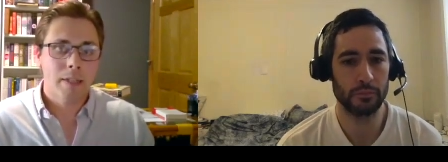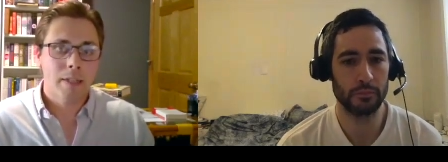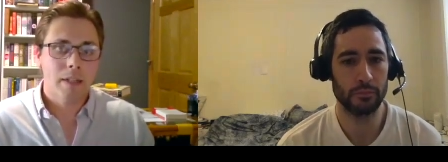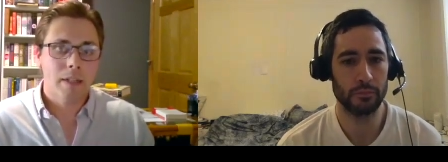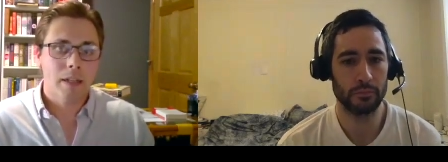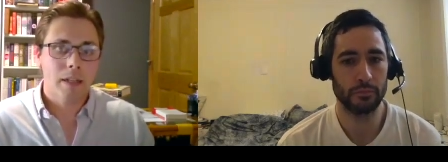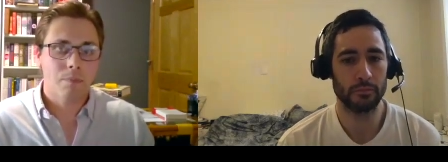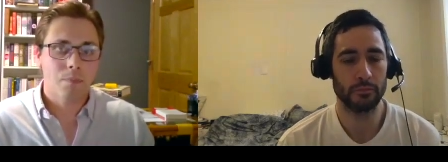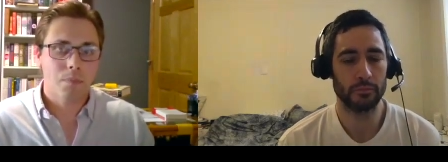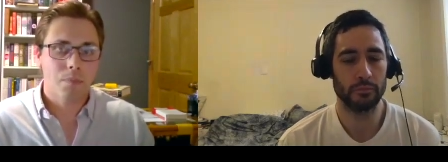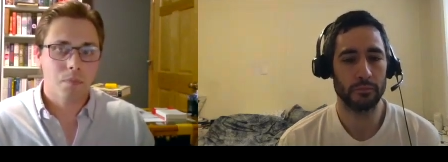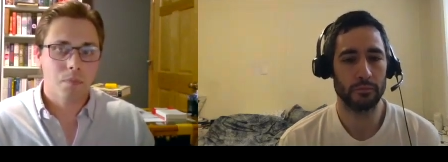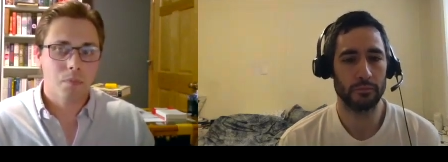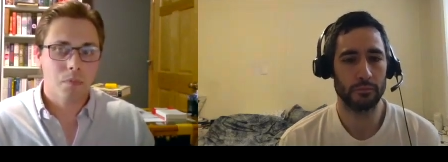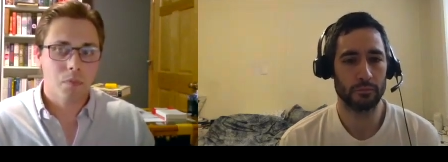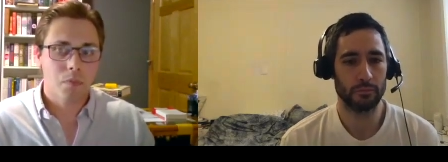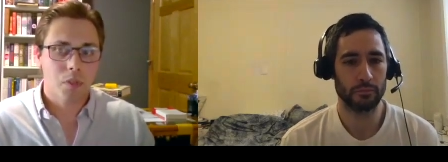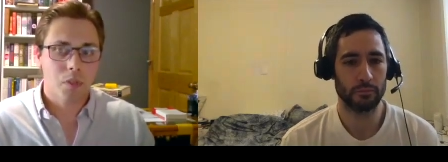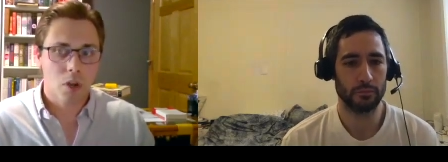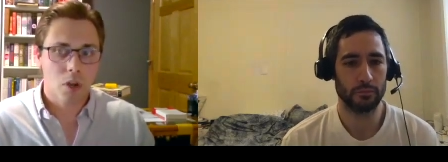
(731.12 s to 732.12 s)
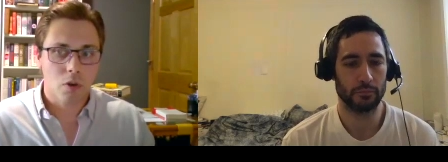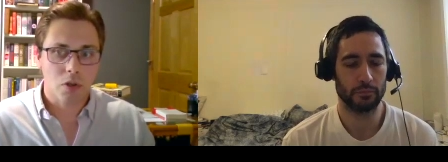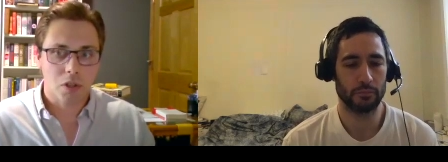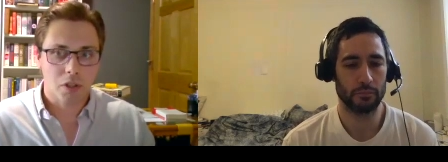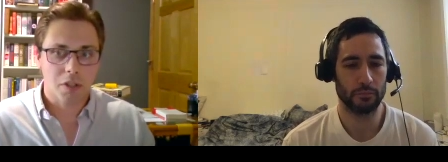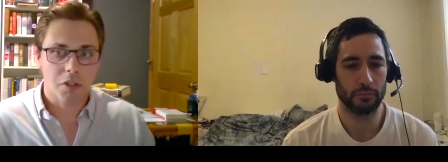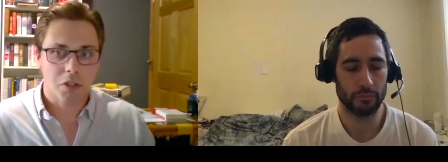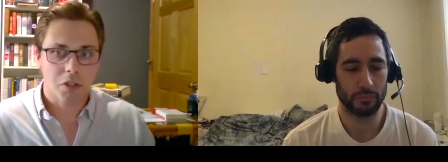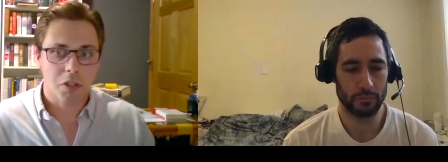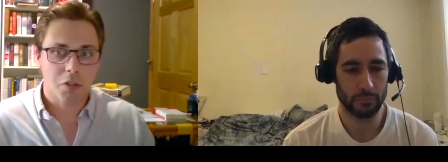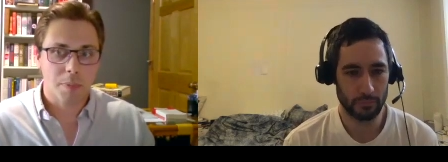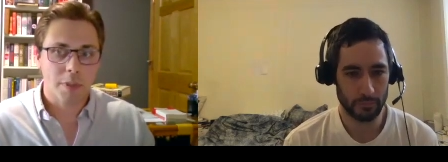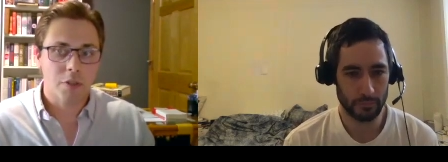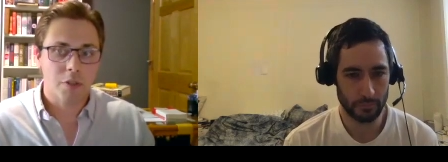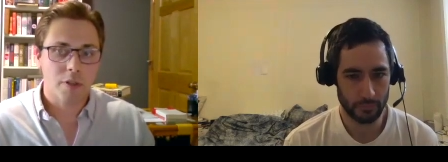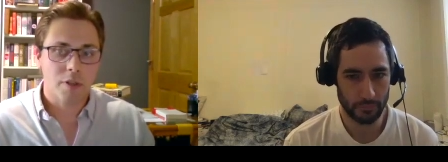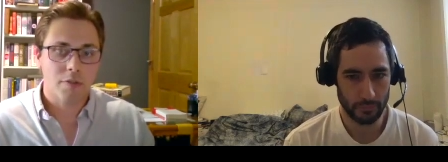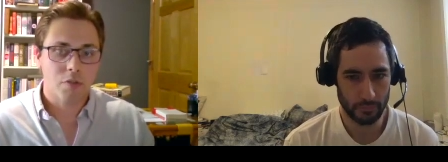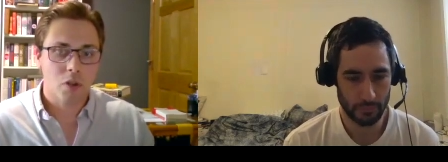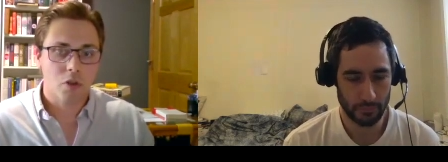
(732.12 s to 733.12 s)
Speaker 1: uh, socialist just because
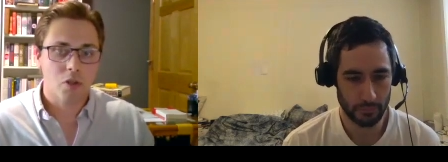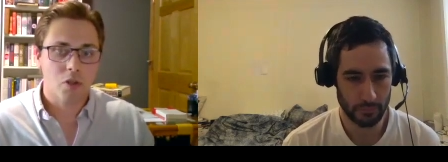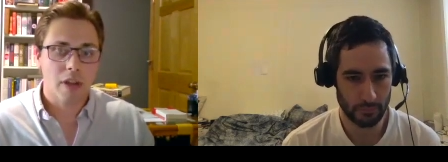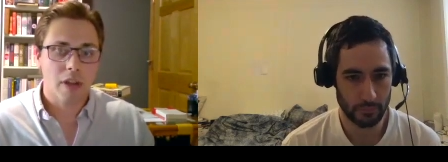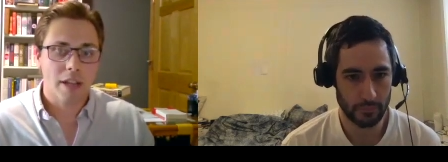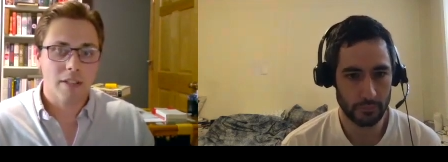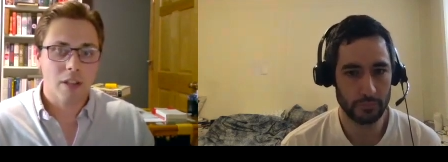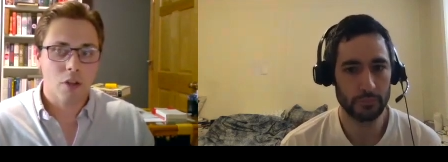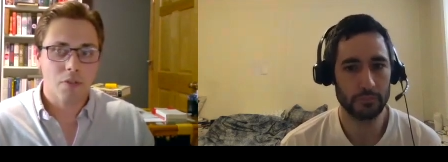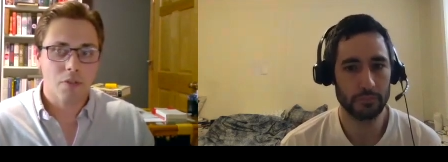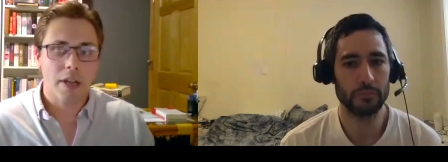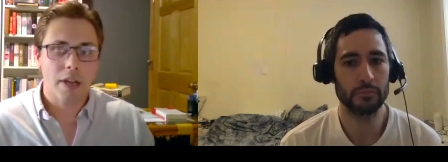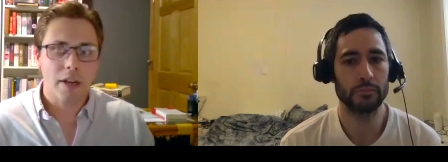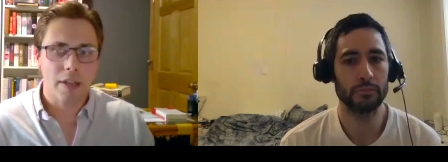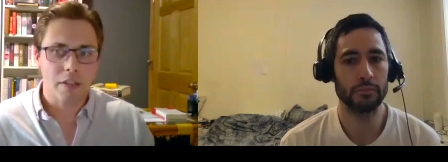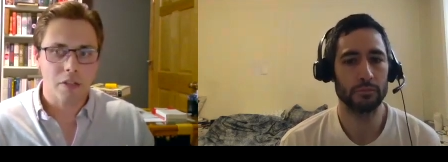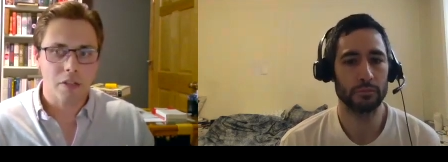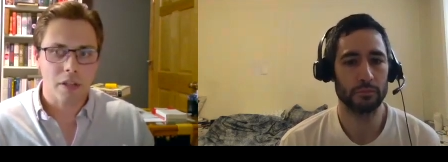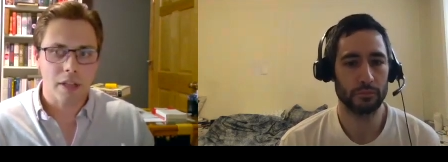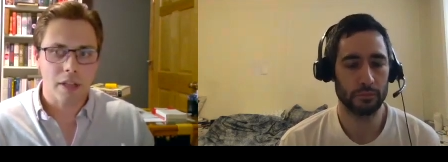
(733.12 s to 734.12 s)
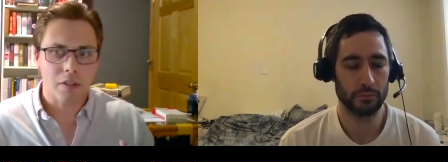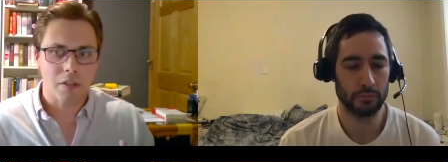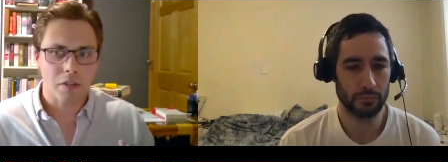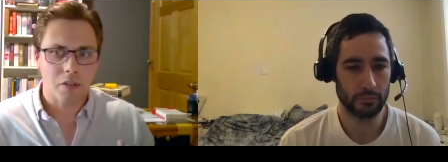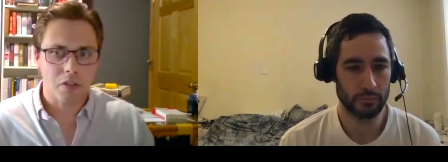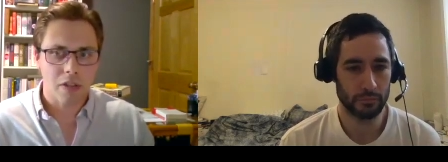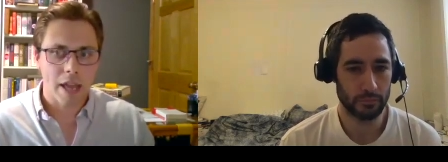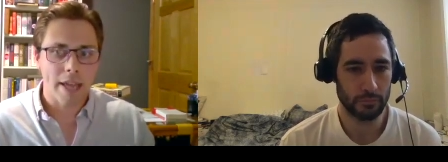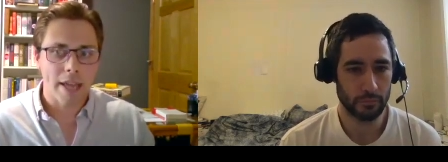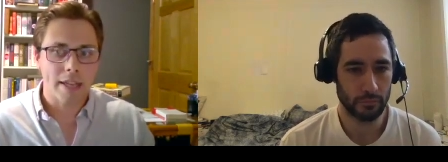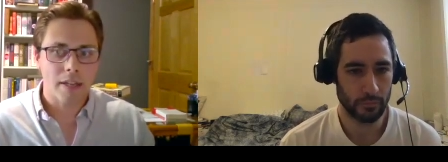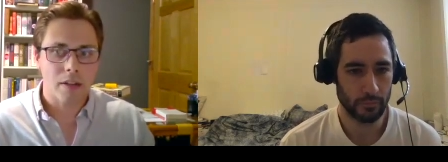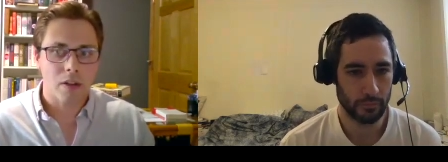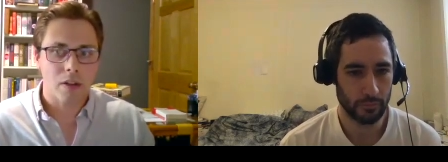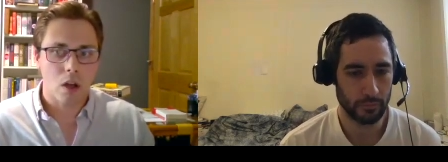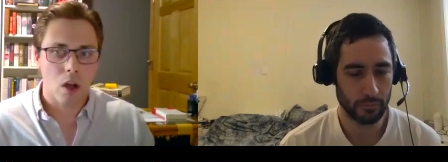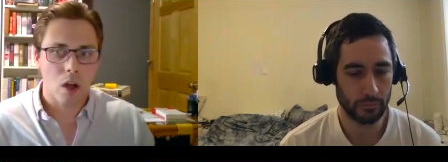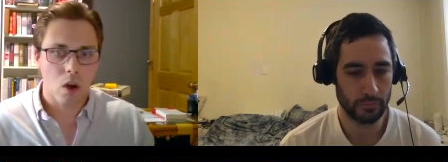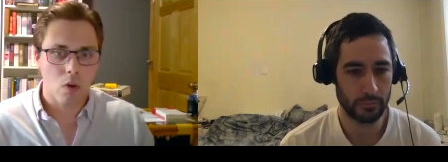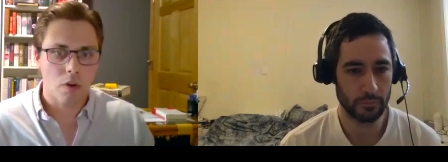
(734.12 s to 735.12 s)
you have socialized healthcare. It's it's state
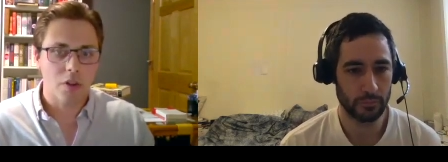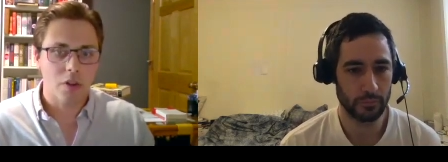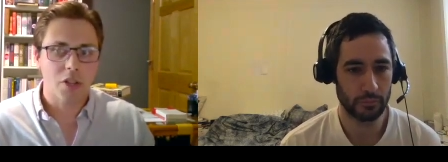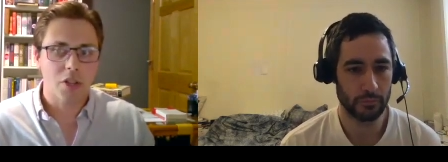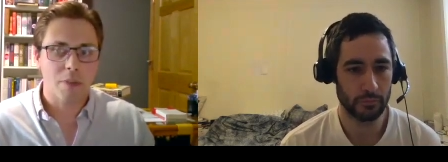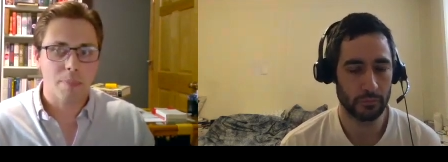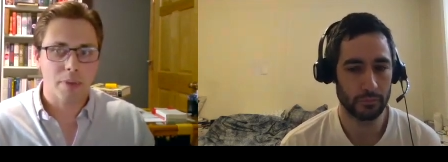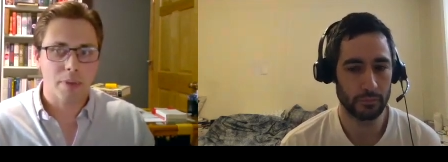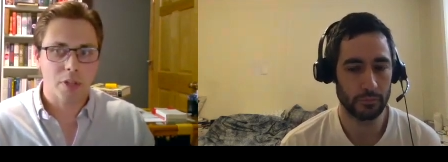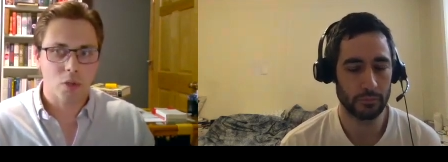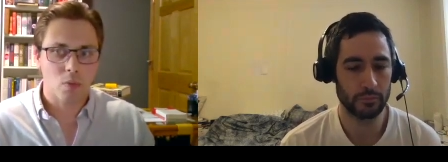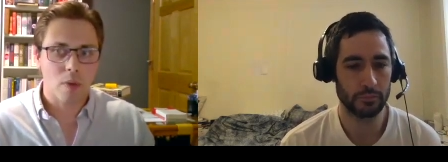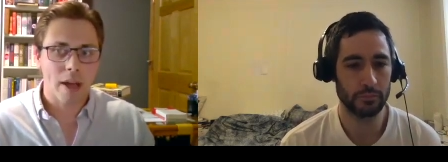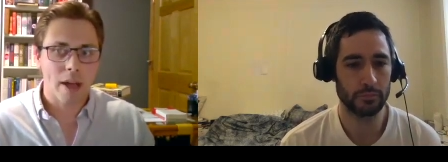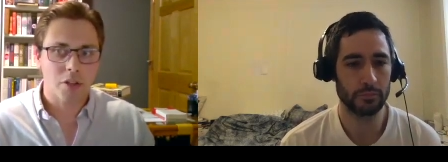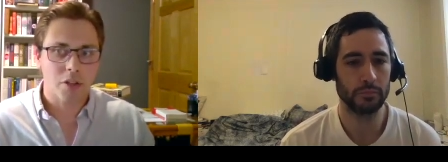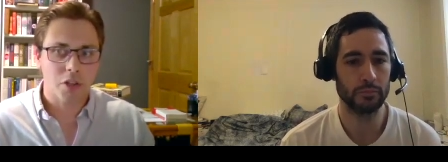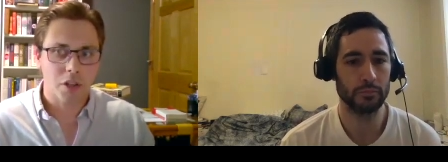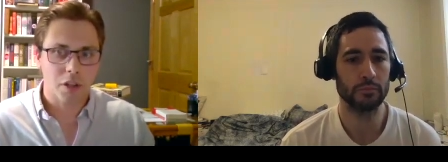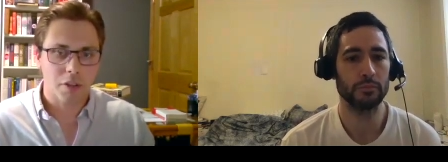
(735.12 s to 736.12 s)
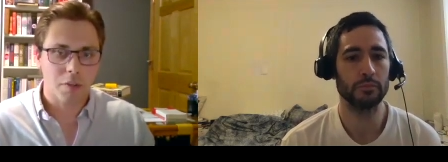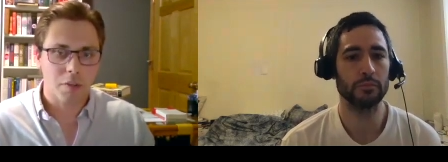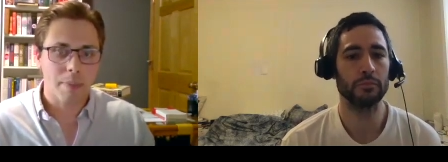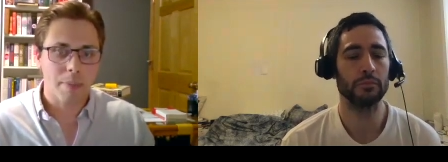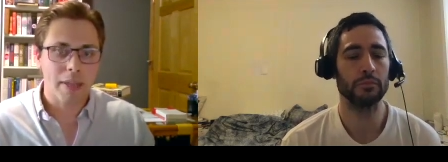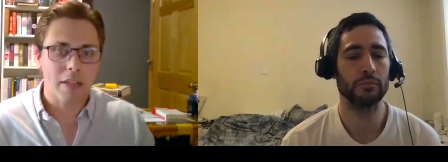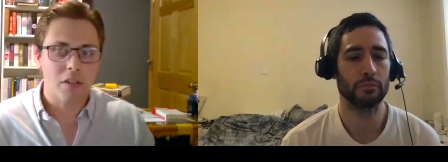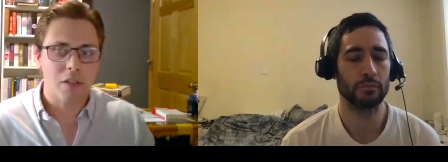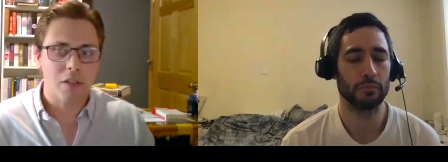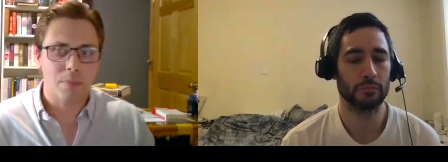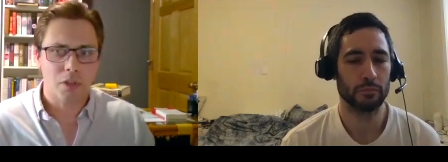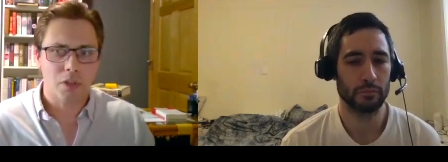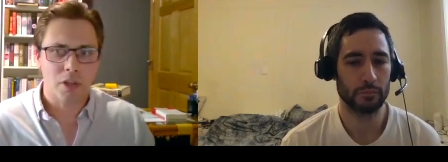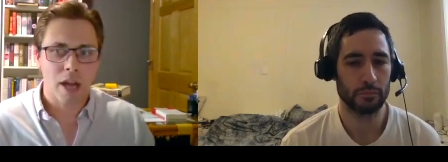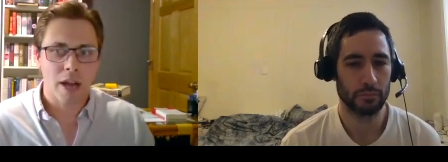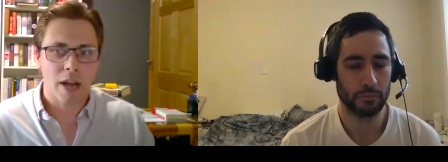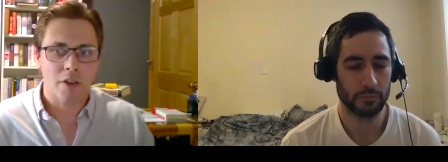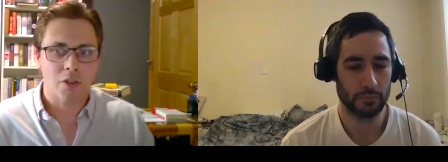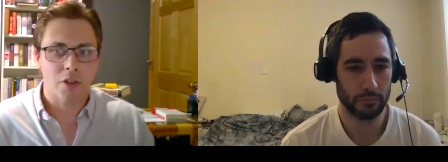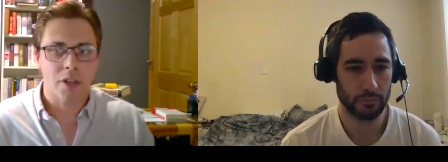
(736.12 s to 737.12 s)
ownership and direction of the means of
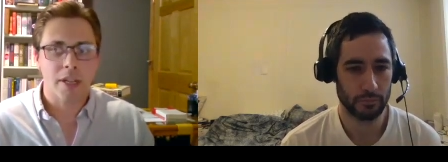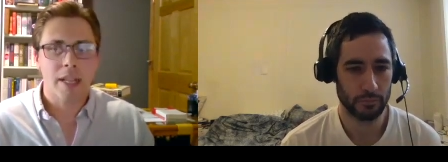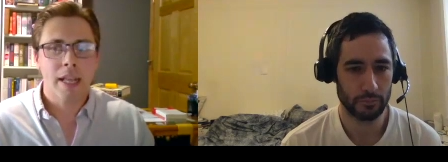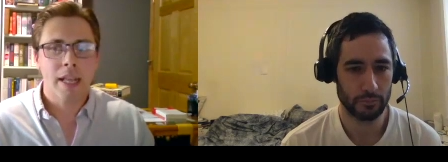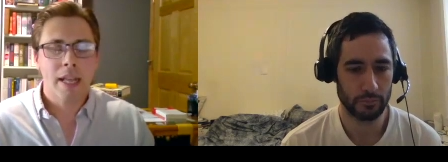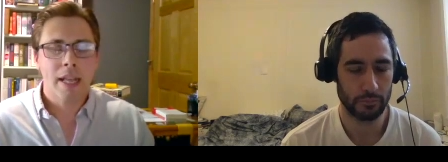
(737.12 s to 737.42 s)
production.